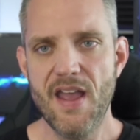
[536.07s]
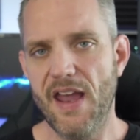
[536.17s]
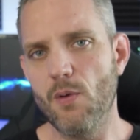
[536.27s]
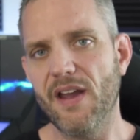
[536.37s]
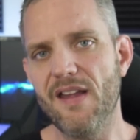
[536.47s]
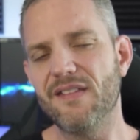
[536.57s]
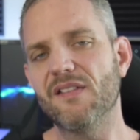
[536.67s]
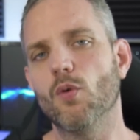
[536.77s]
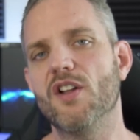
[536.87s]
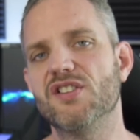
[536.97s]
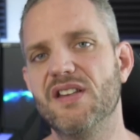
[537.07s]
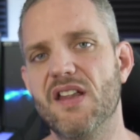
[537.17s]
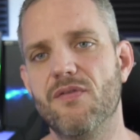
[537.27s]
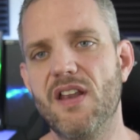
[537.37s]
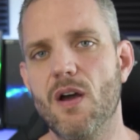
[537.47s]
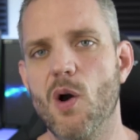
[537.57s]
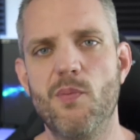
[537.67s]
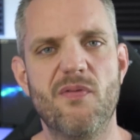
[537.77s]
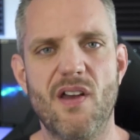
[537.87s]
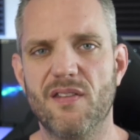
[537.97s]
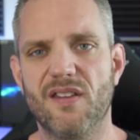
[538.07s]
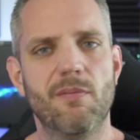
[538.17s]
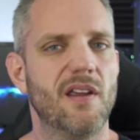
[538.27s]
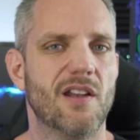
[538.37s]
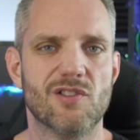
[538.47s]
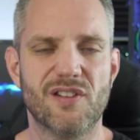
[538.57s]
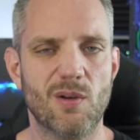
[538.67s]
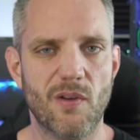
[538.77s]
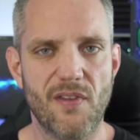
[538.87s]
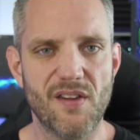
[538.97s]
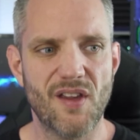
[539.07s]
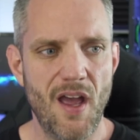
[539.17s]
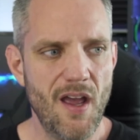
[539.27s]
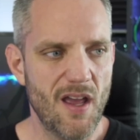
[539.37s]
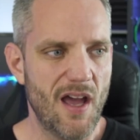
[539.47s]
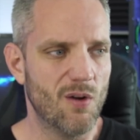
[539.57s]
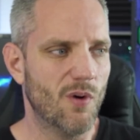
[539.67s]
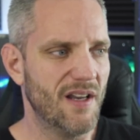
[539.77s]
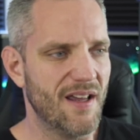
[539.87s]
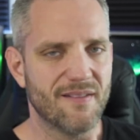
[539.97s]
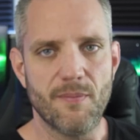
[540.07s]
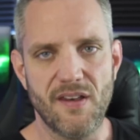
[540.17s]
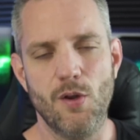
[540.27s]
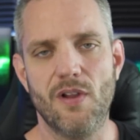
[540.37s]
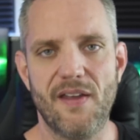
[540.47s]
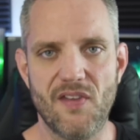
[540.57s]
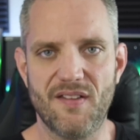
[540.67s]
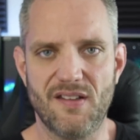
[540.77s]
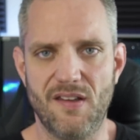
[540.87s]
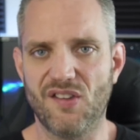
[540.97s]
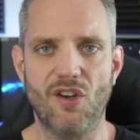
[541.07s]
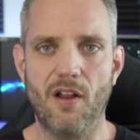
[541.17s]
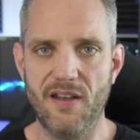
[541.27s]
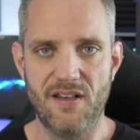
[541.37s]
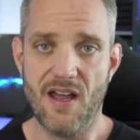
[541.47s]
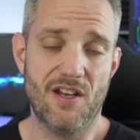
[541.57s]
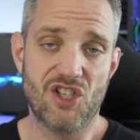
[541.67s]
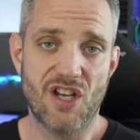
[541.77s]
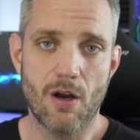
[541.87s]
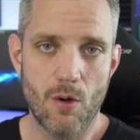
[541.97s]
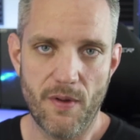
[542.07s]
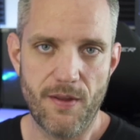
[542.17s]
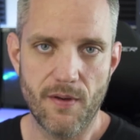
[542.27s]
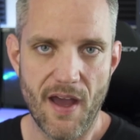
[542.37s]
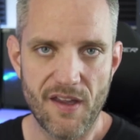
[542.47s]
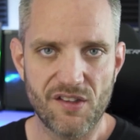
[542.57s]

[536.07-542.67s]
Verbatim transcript: Anyway, guys, thanks for watching today's video. I hope you found something interesting with this. I don't want to get something new like this and install it and not share it with you guys.